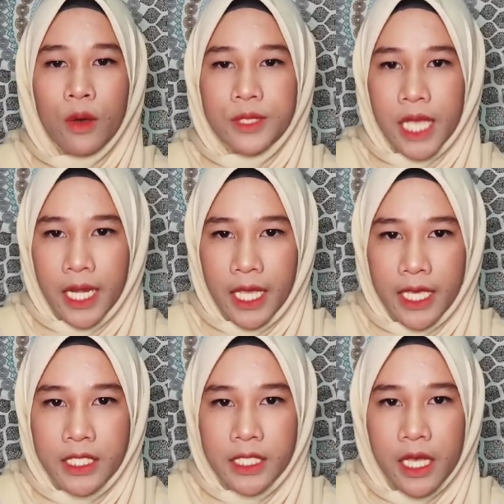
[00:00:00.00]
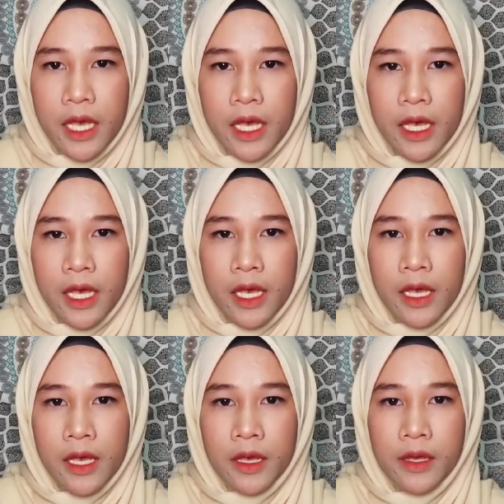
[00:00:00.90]
of study is
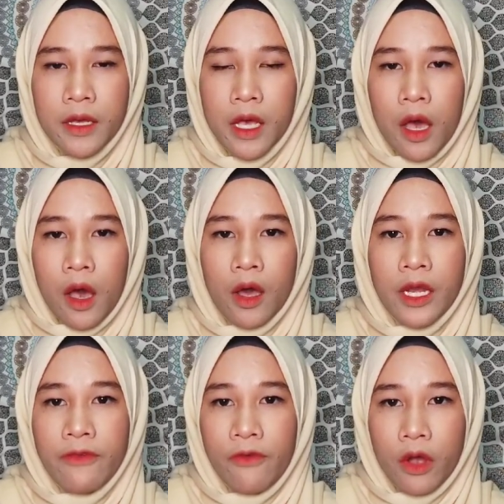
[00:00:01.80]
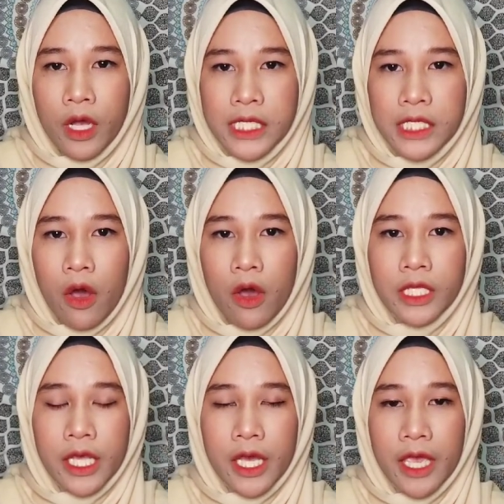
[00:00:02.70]
only focus
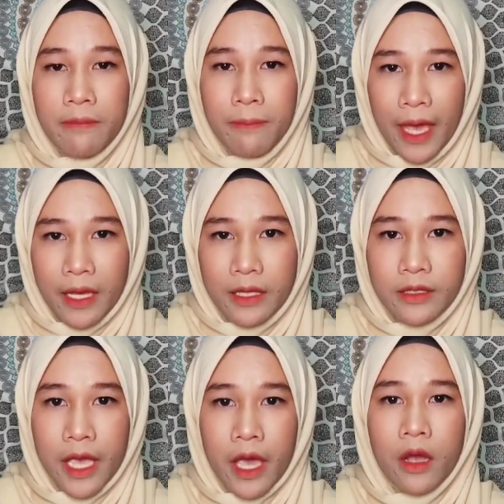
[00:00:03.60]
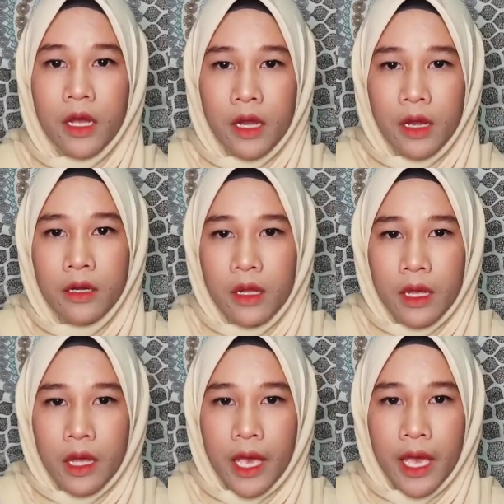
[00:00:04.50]
on the impact that occur
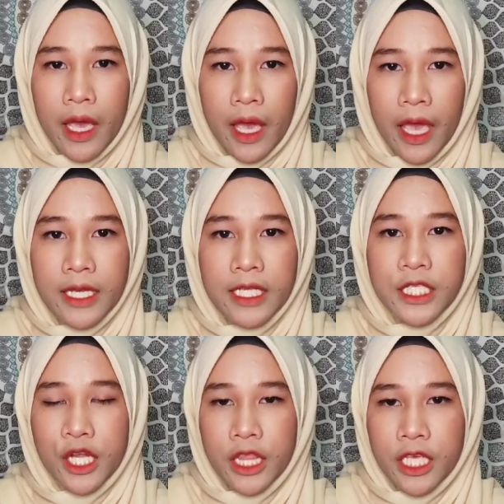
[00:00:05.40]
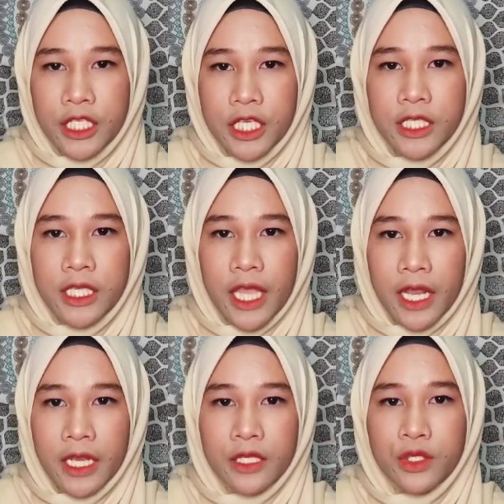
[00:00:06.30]
and the strategies that
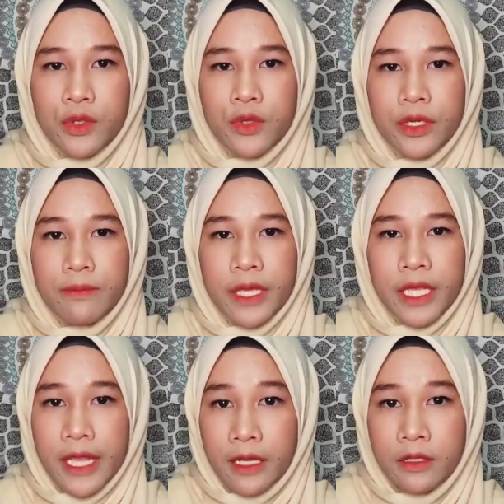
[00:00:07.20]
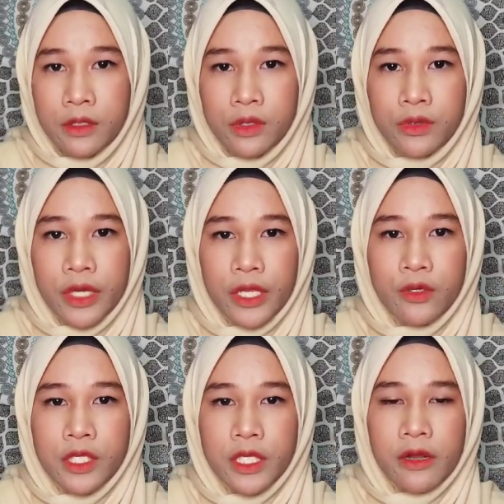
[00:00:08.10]
need to be done to
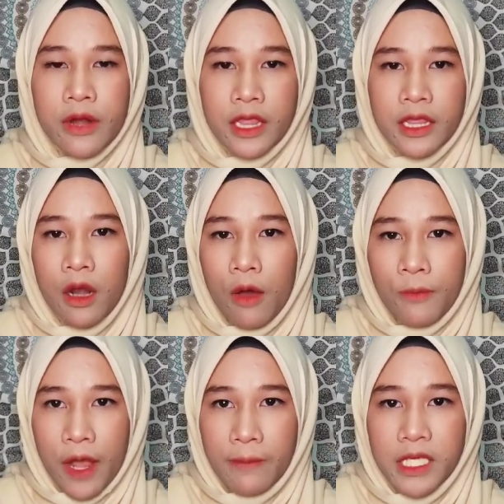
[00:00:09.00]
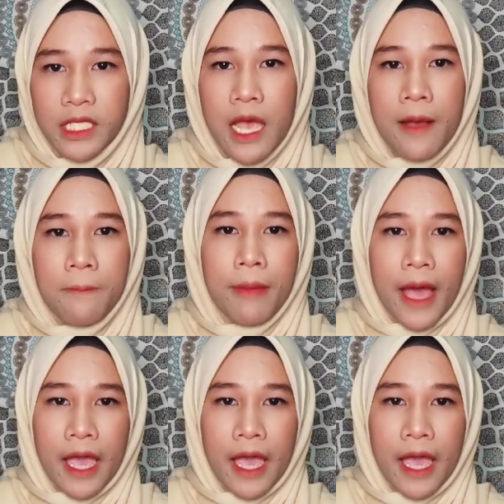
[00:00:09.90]
reduce the rental of premise by